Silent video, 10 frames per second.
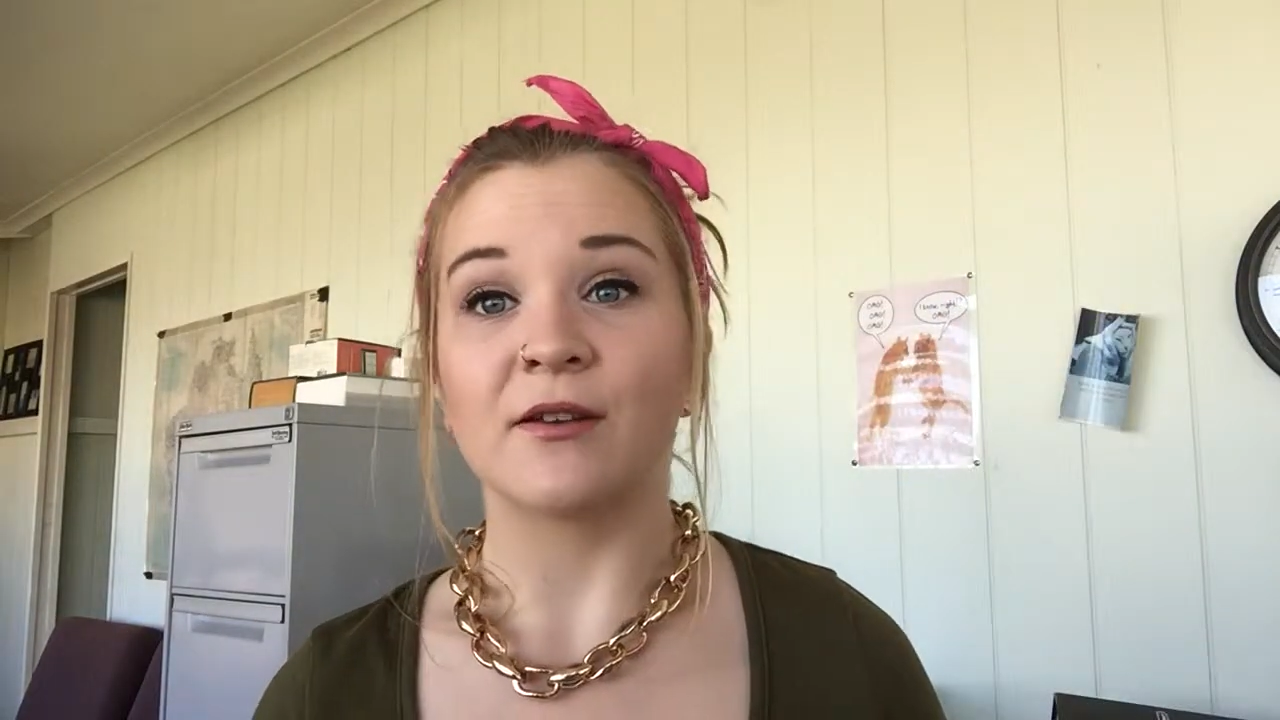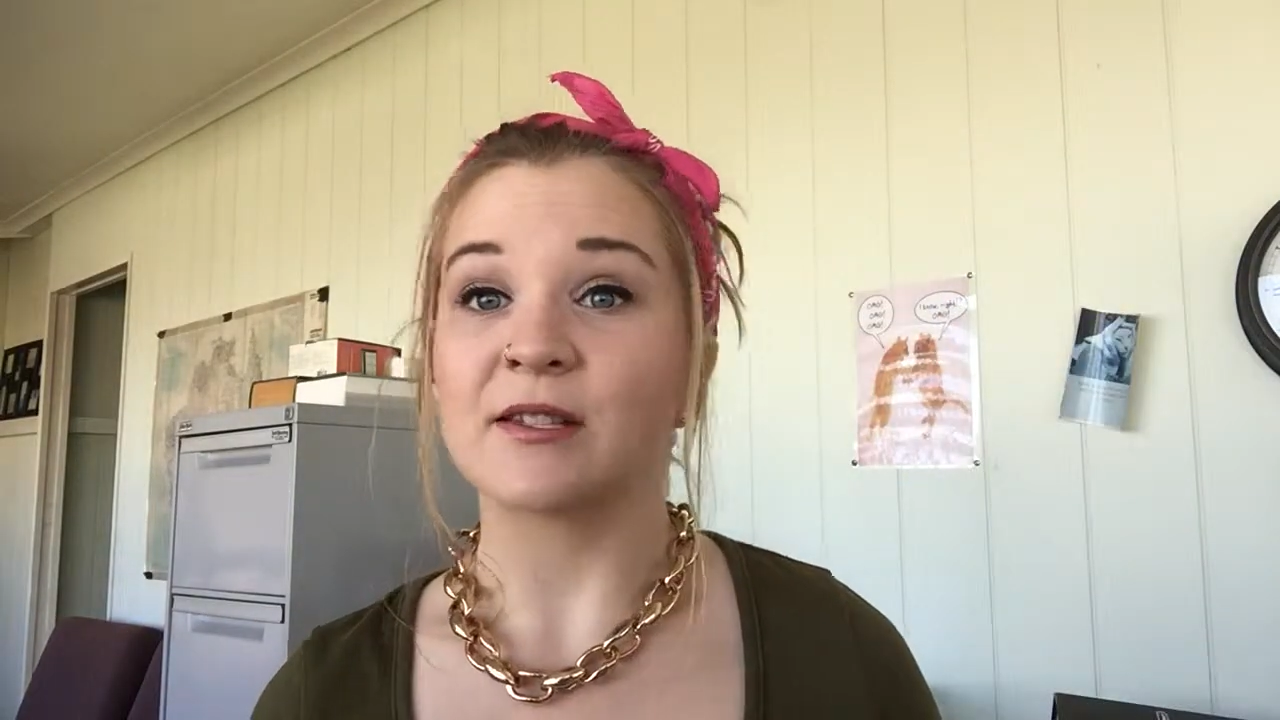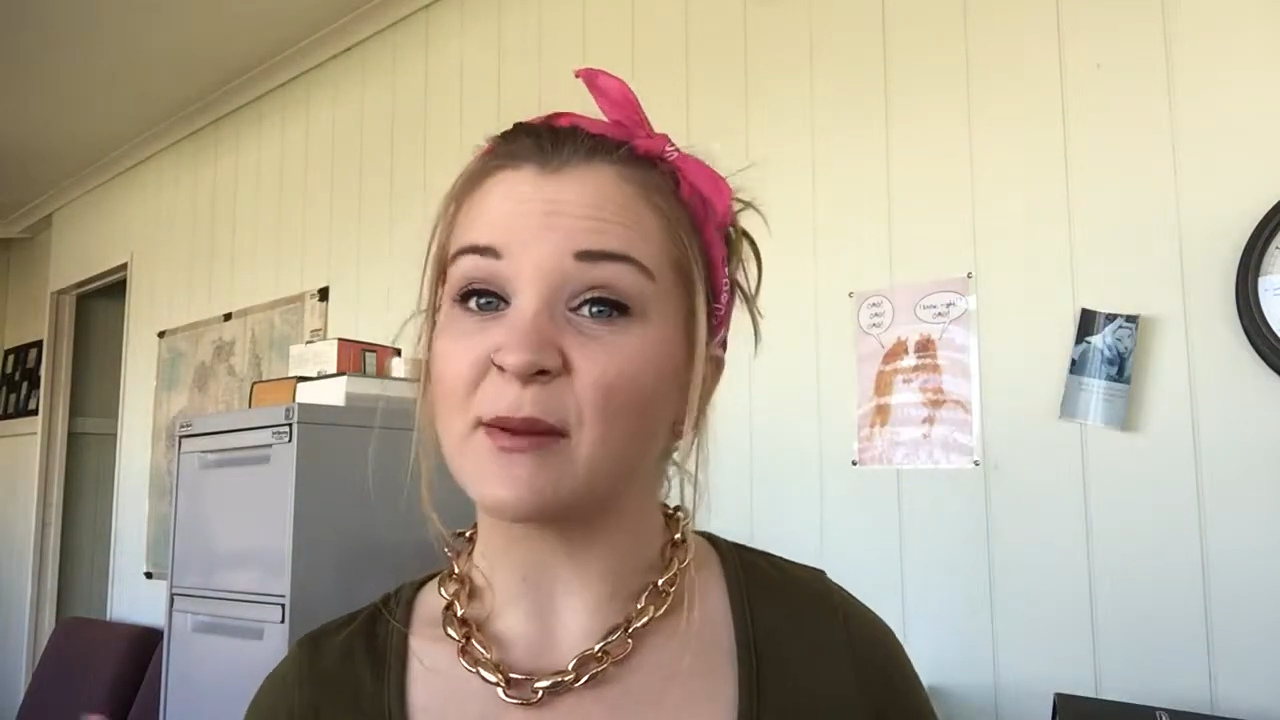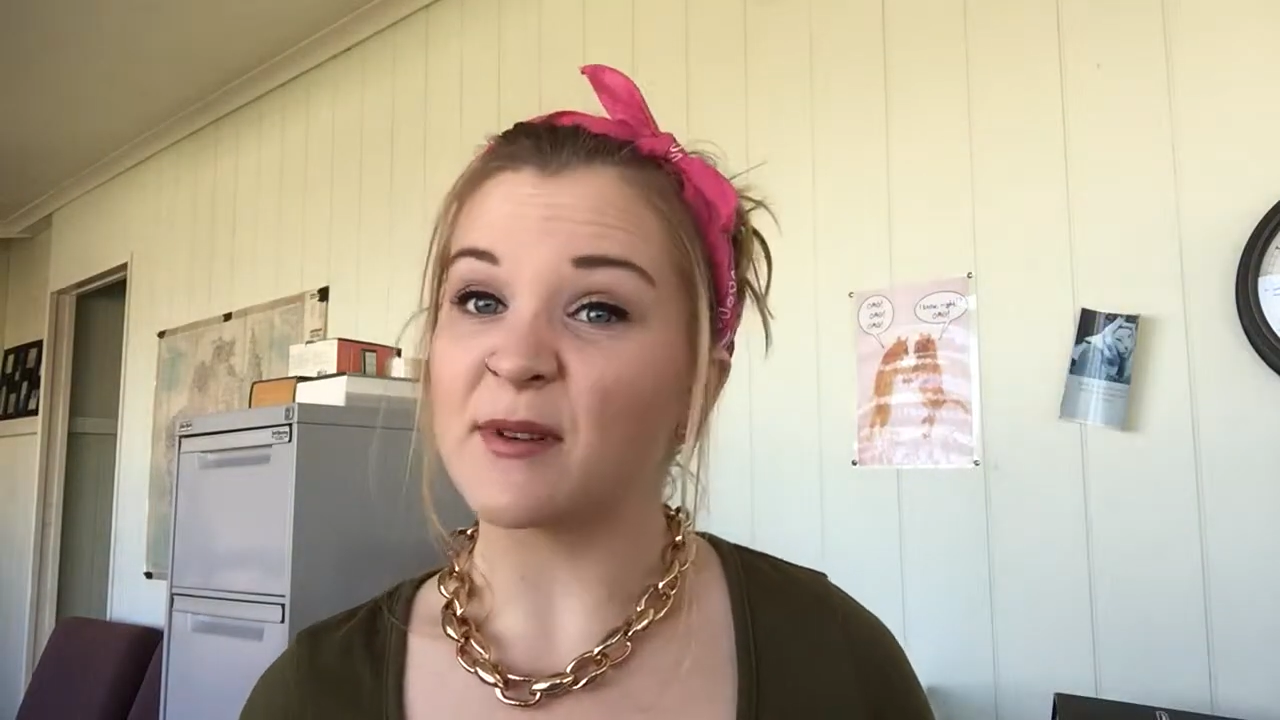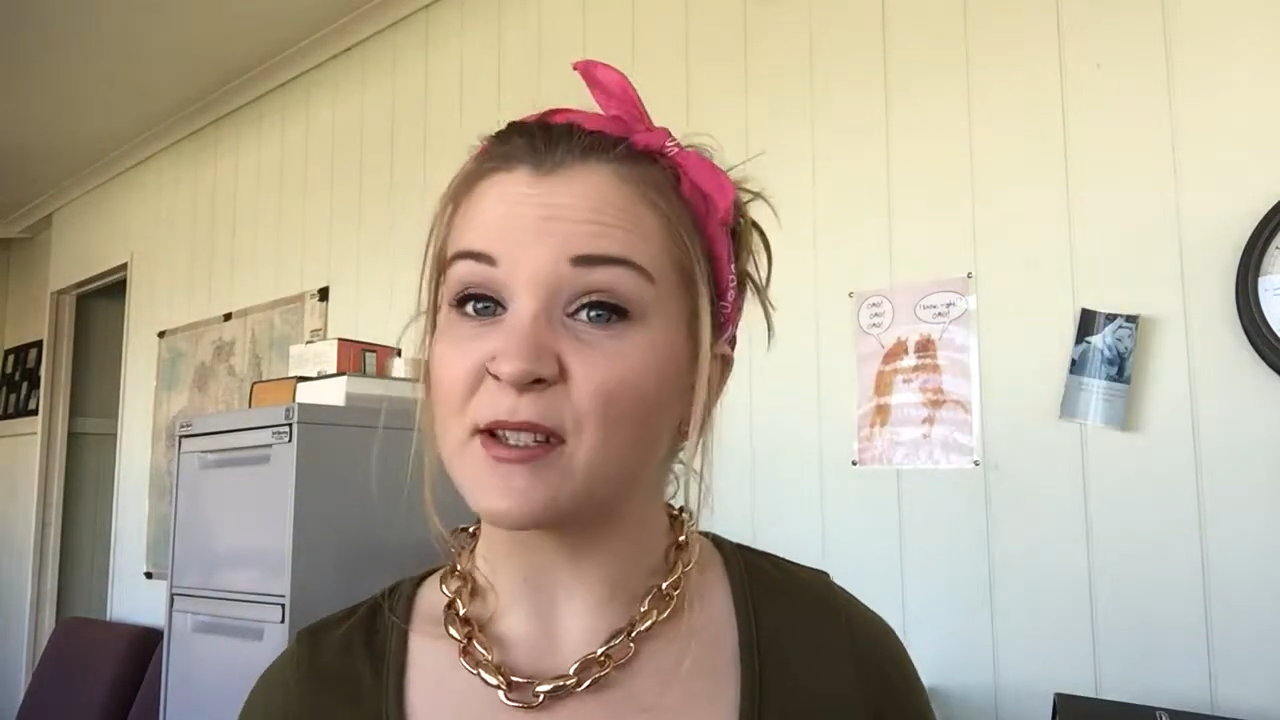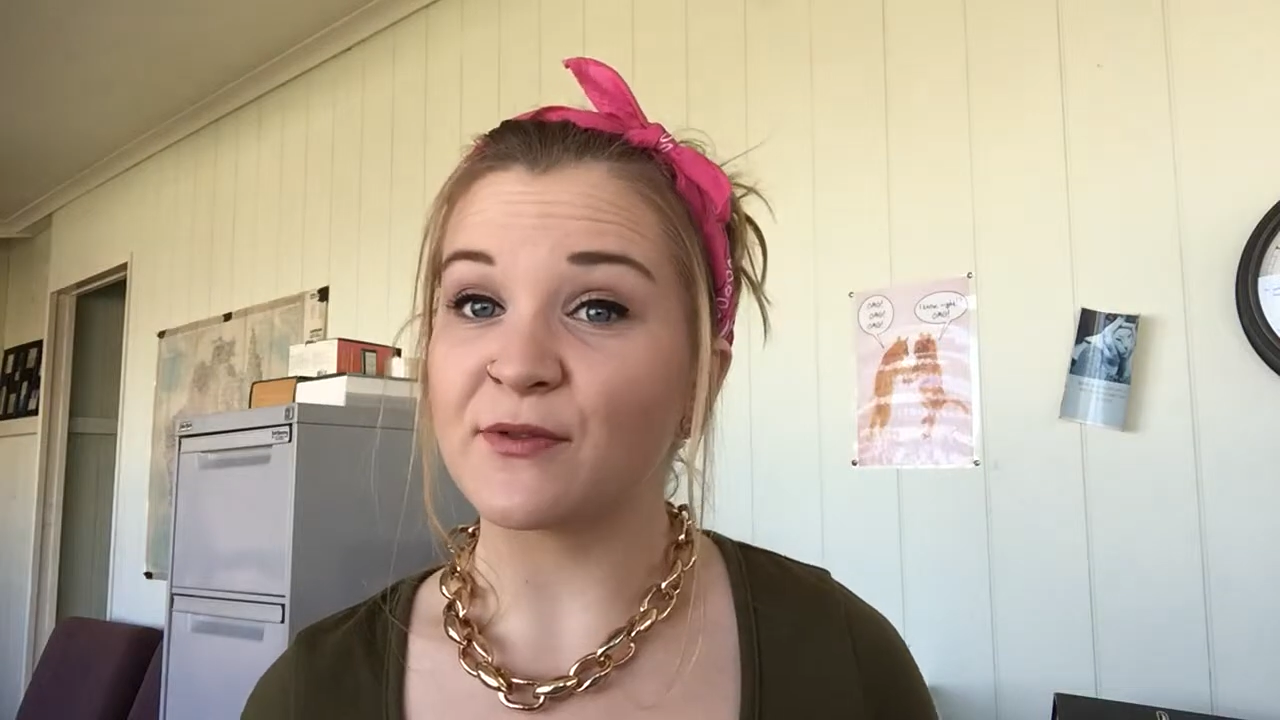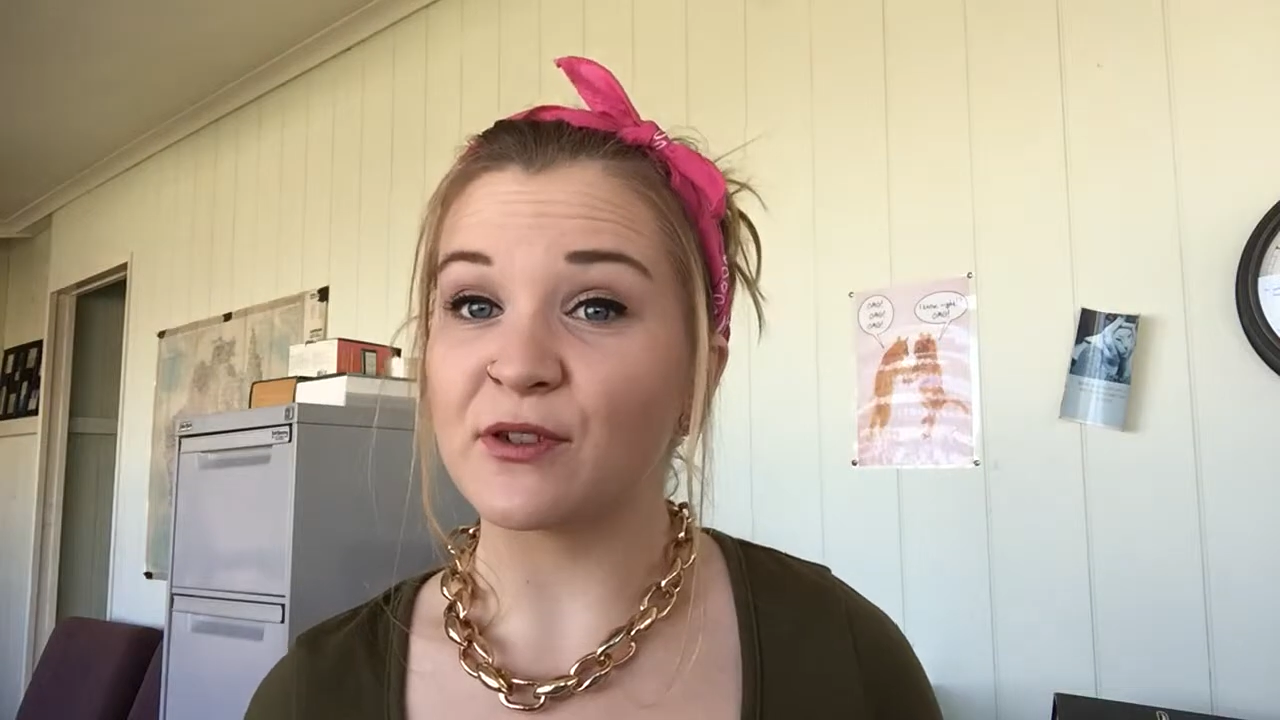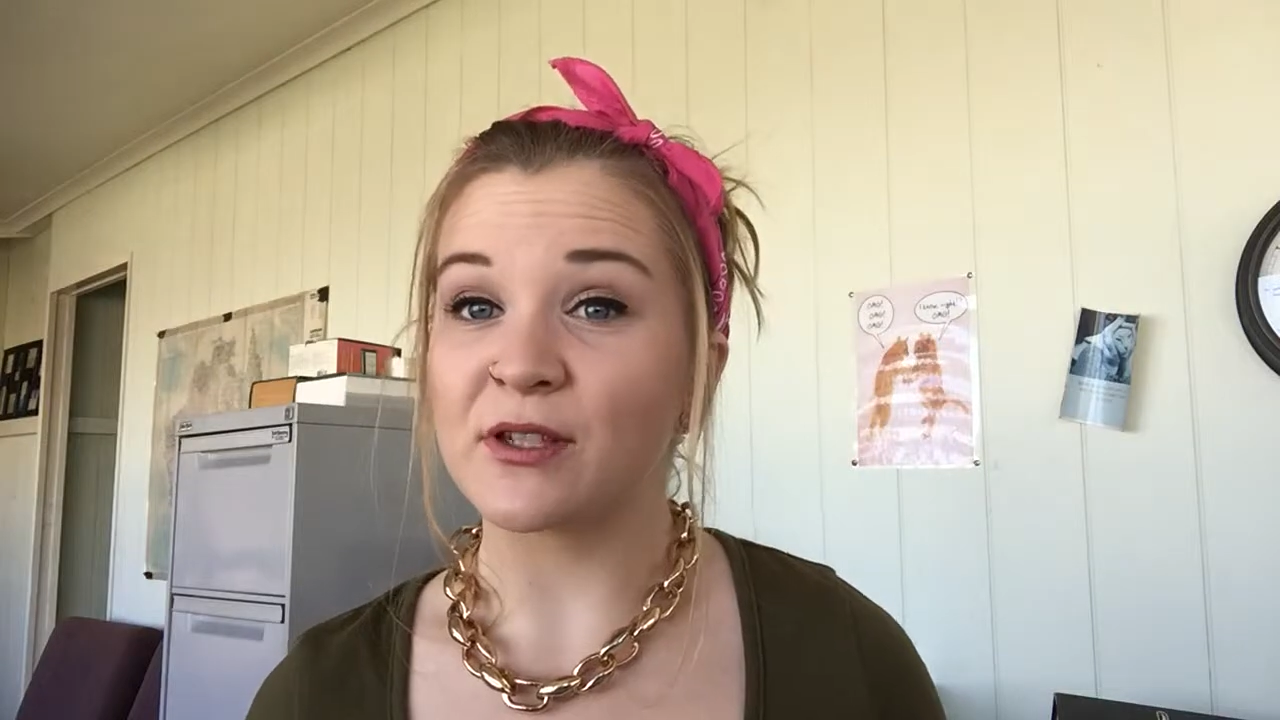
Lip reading: sometimes full